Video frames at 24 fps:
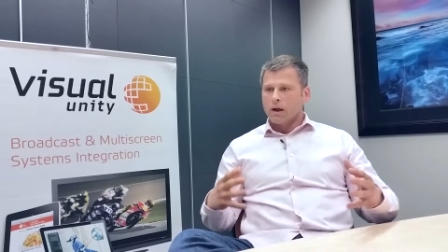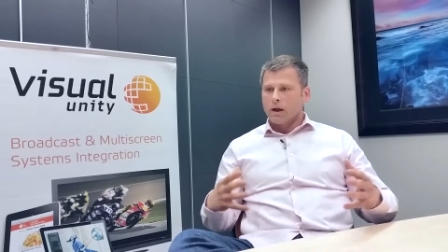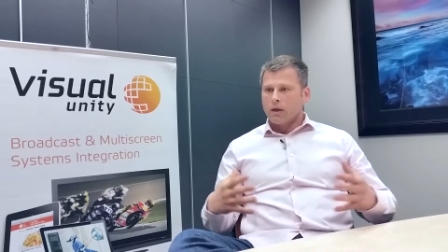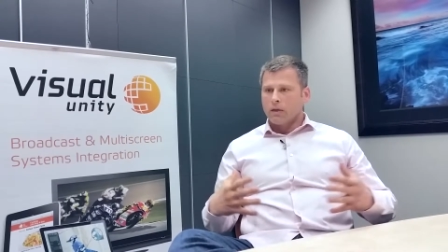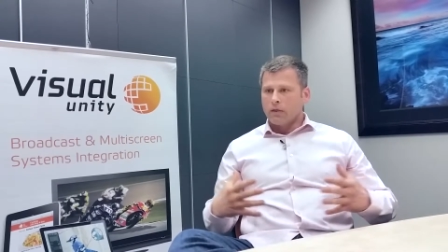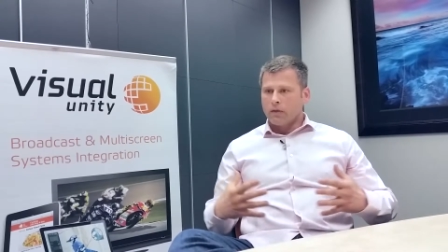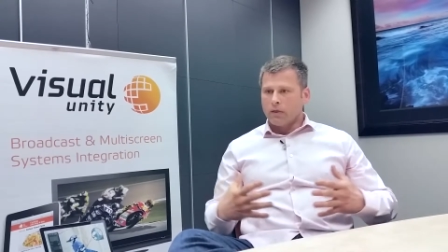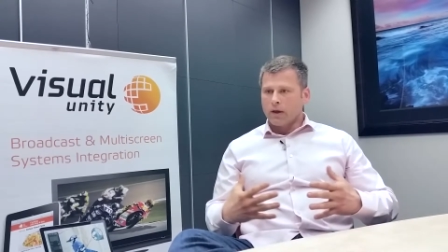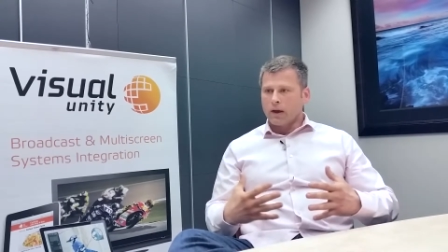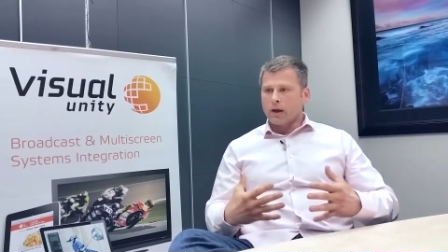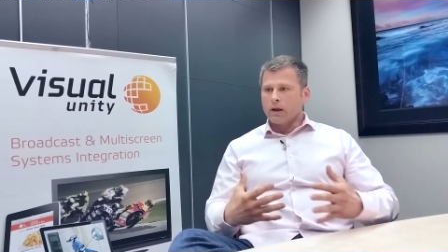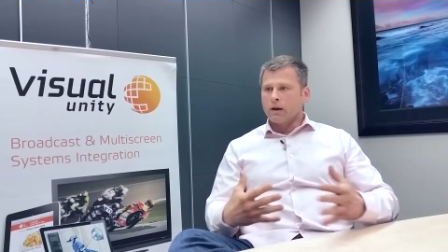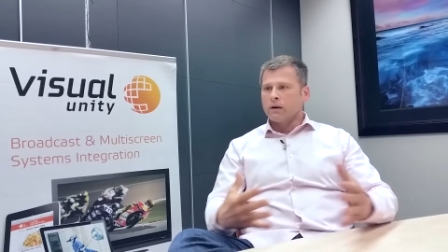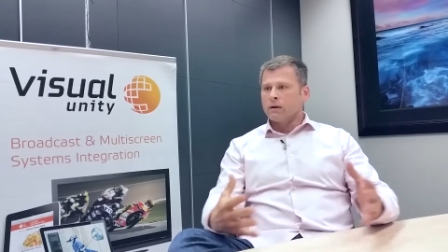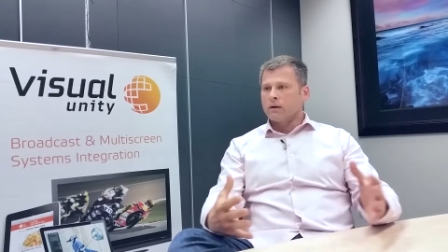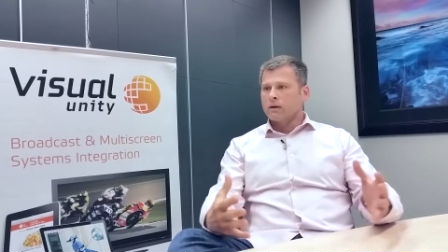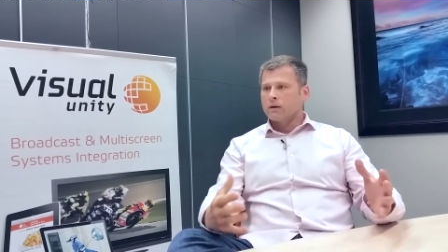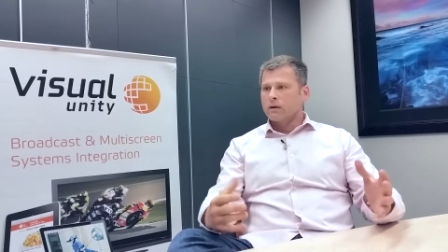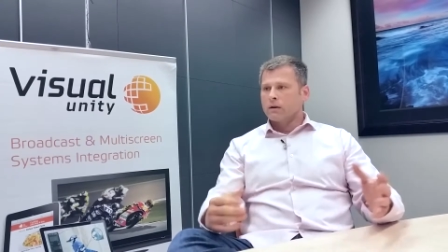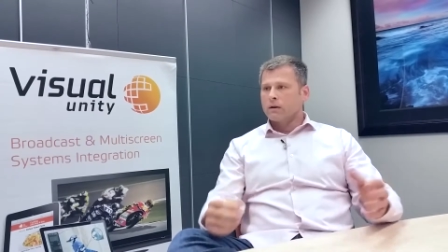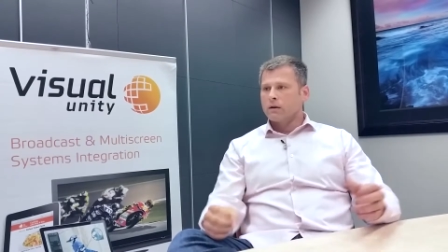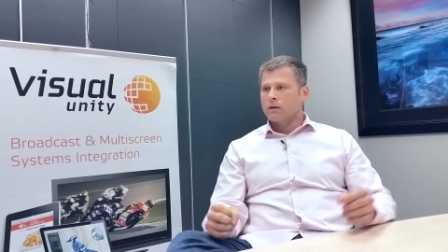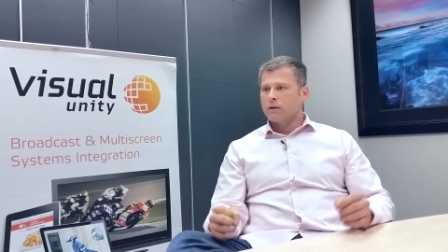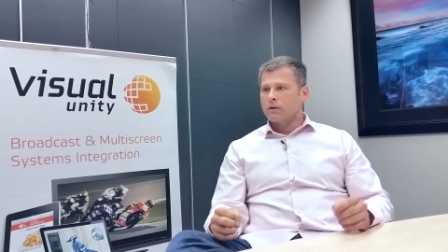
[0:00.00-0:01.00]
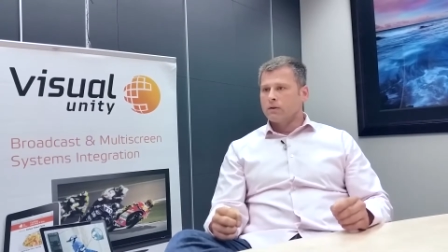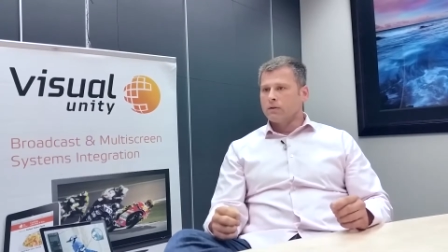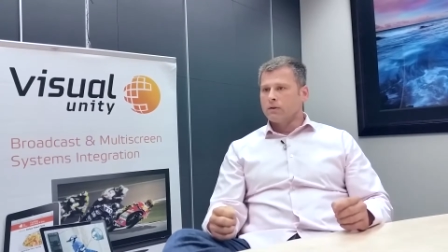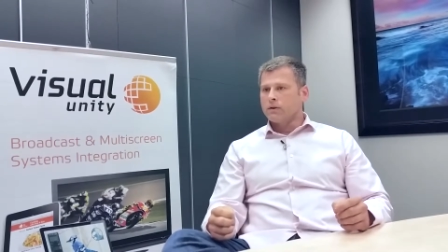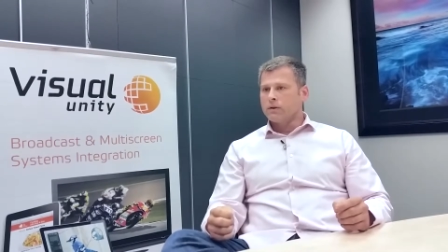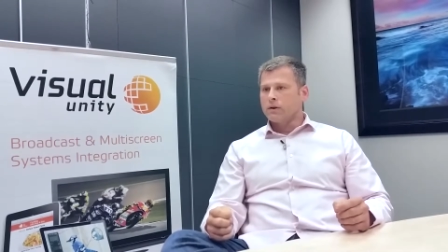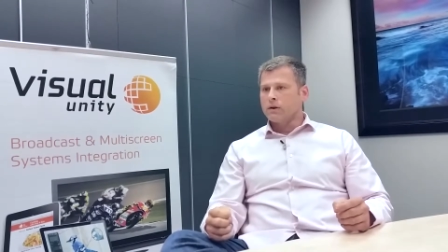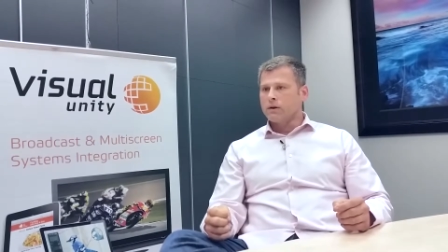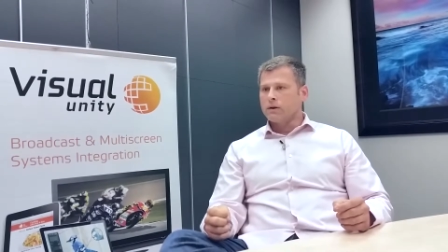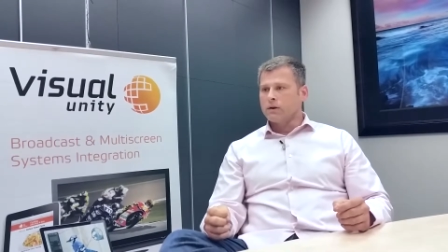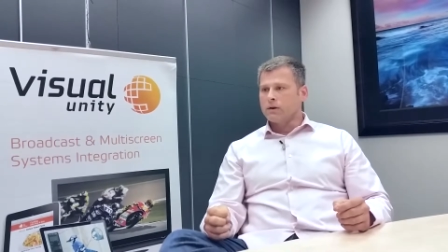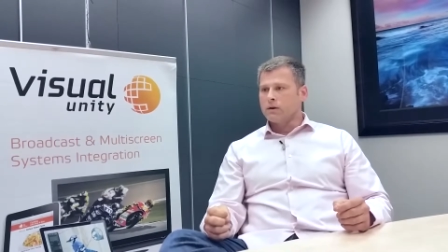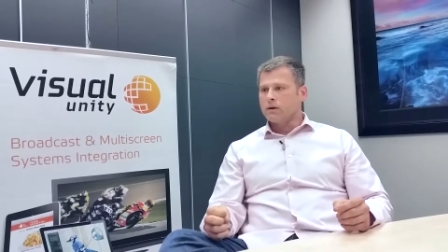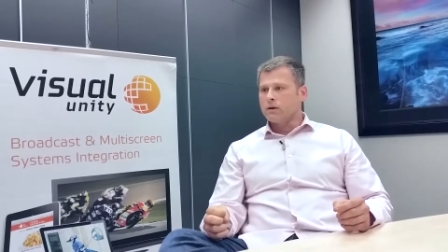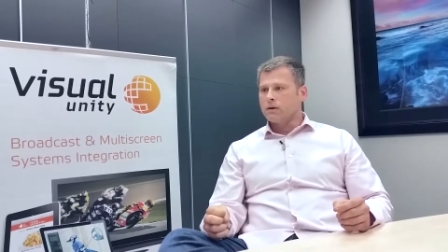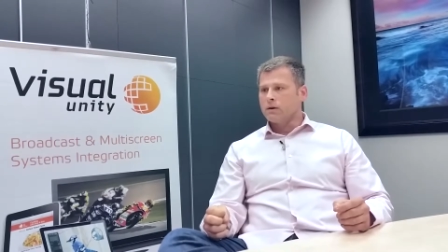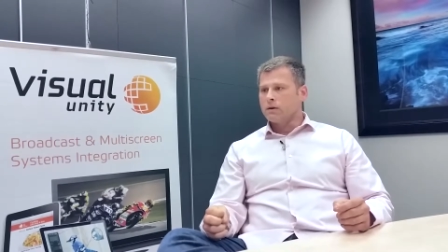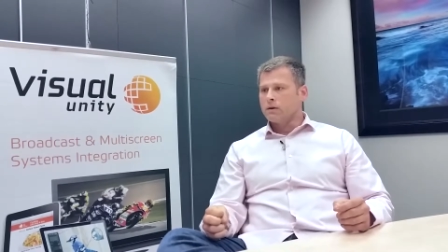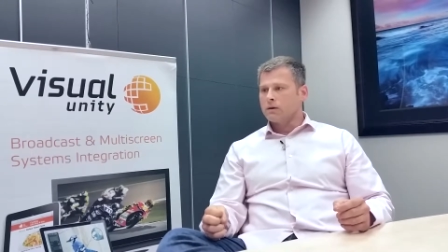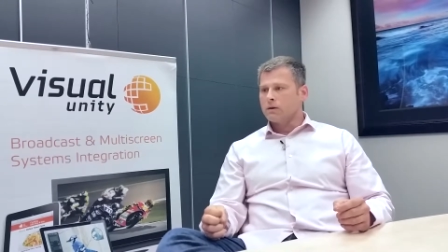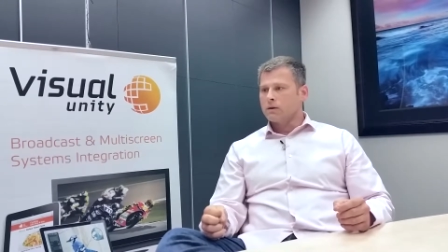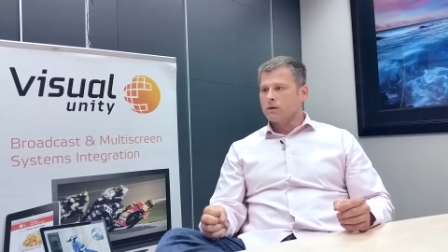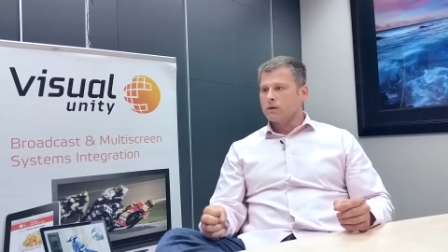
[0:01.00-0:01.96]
then the